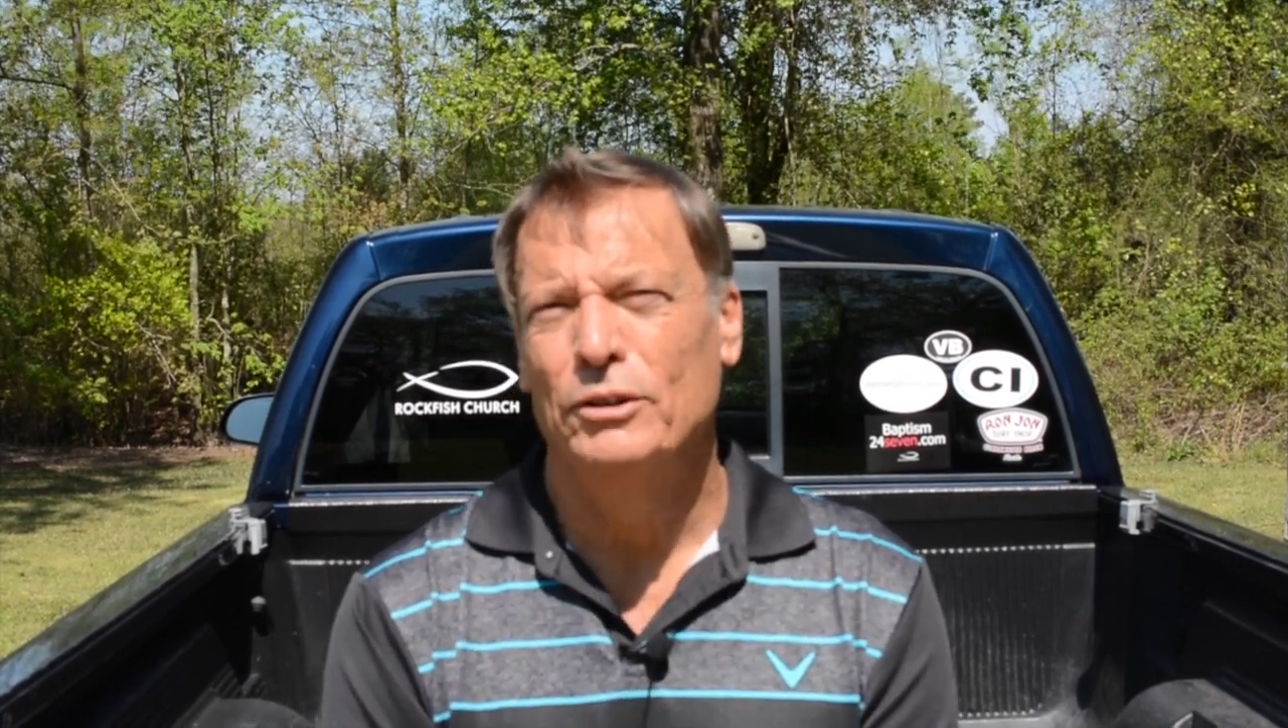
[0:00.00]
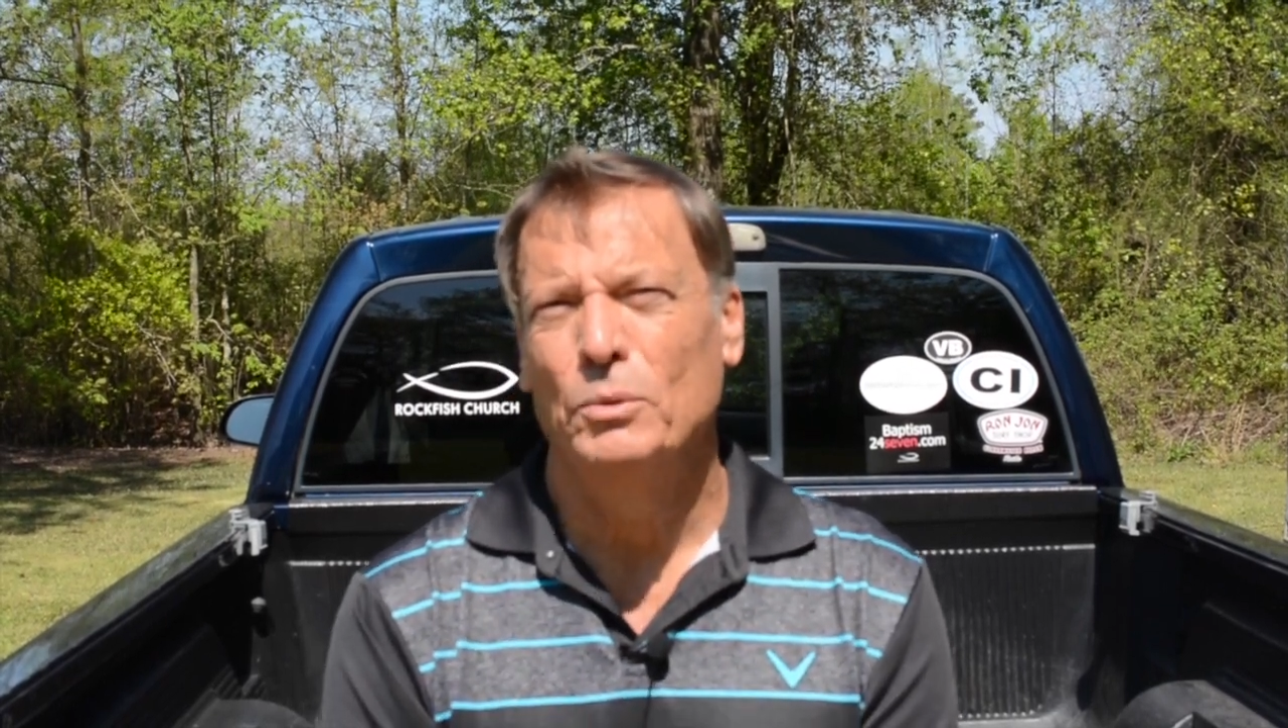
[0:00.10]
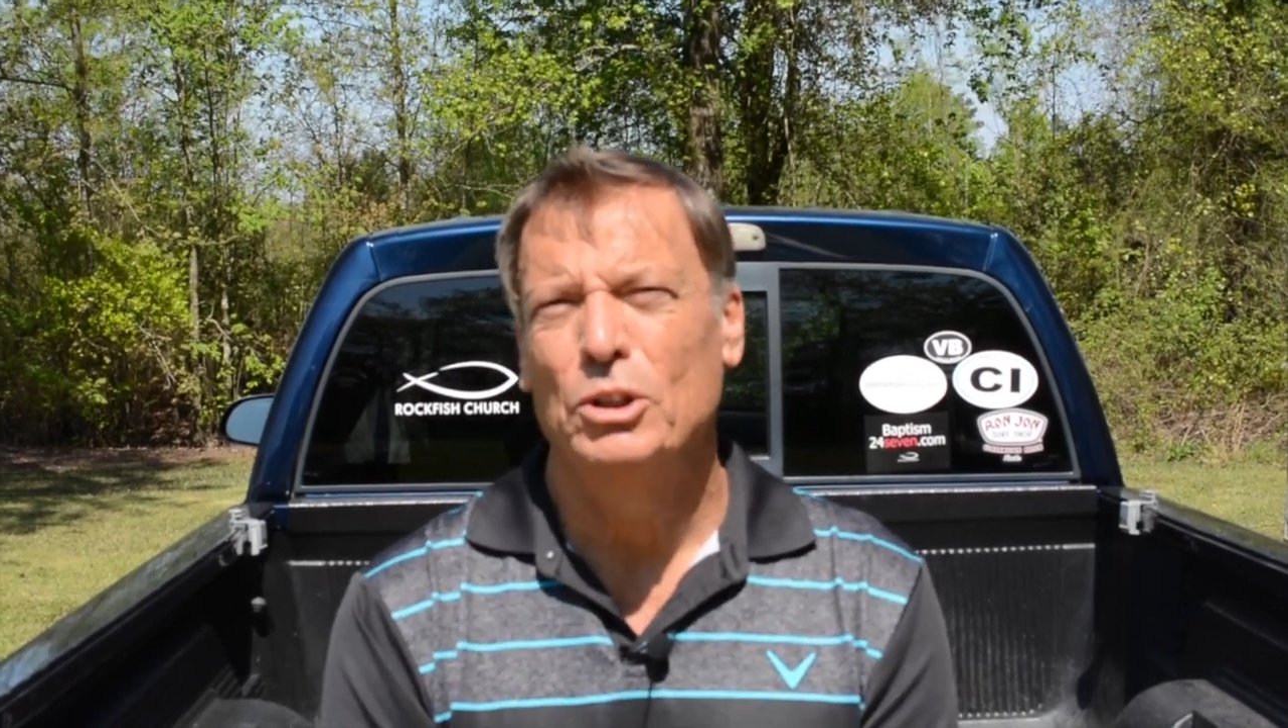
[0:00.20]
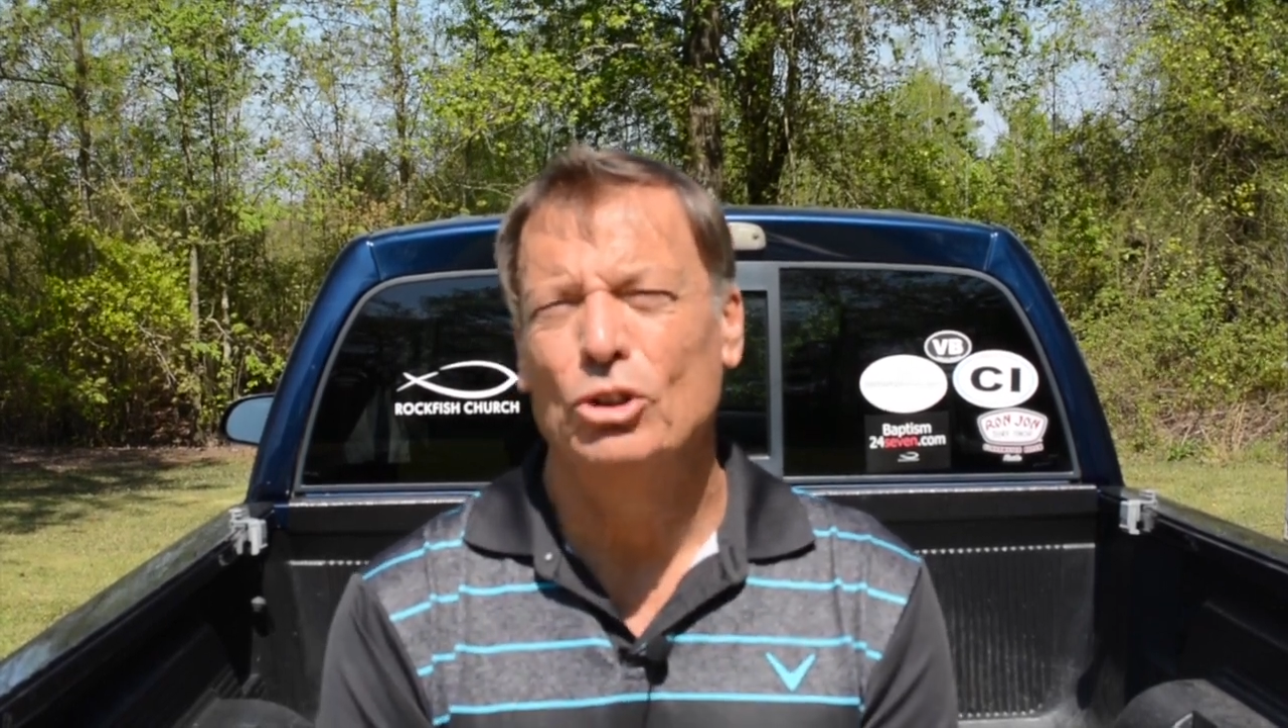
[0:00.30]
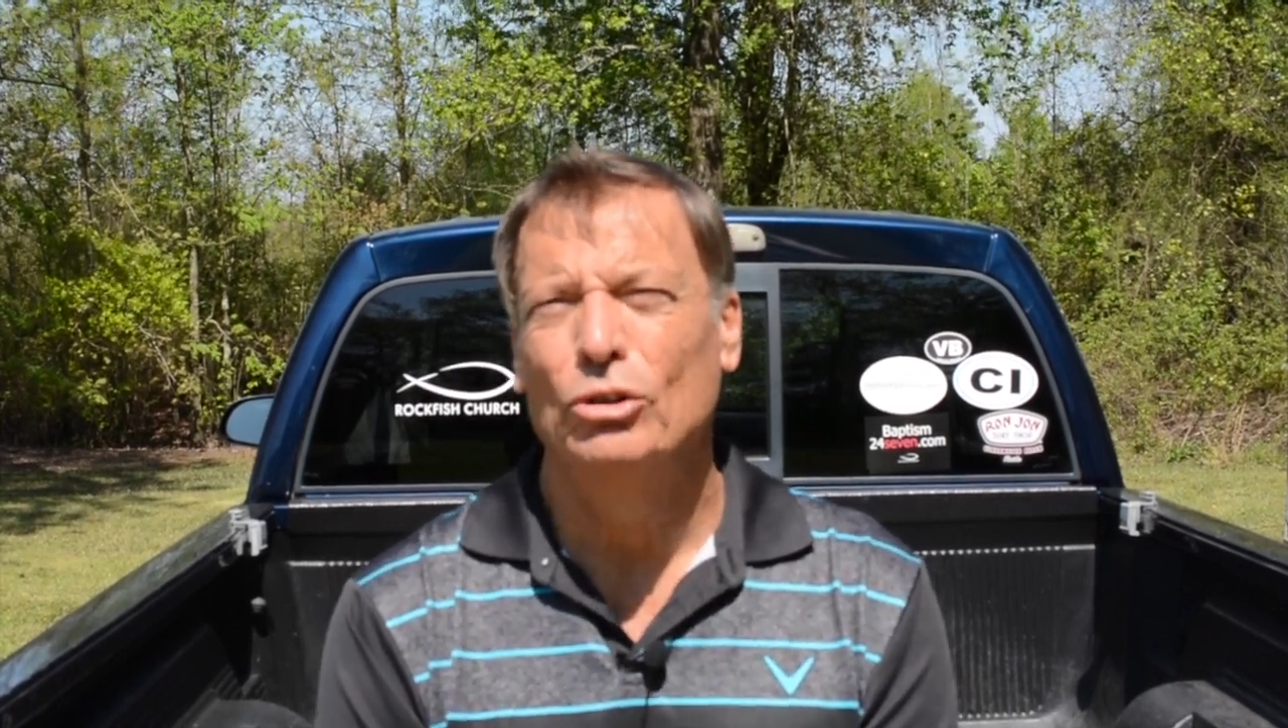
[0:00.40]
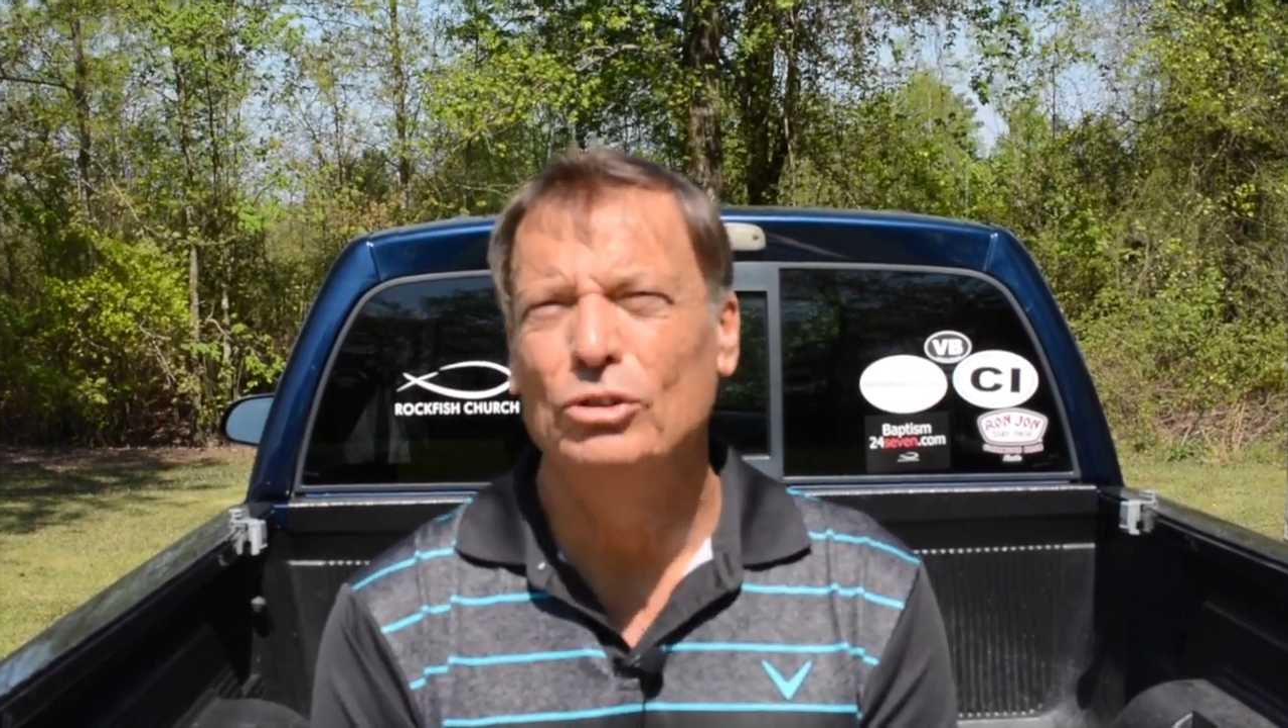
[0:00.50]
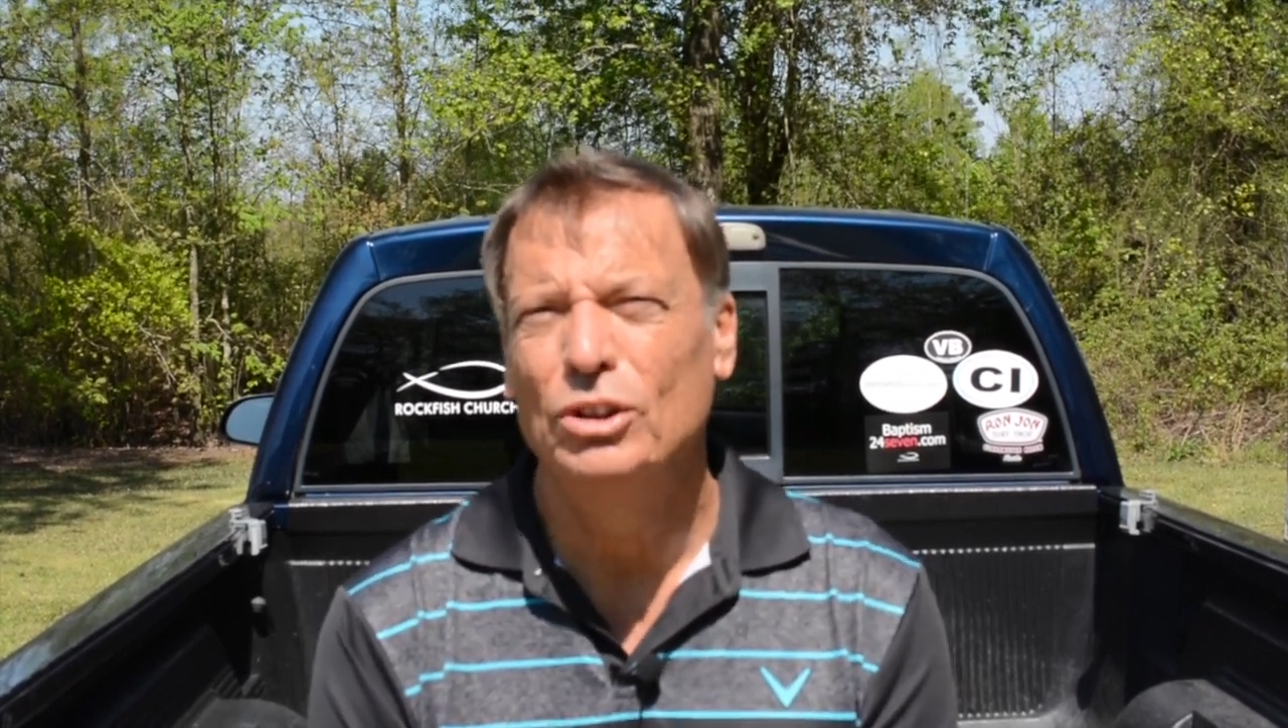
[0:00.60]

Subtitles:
as we turn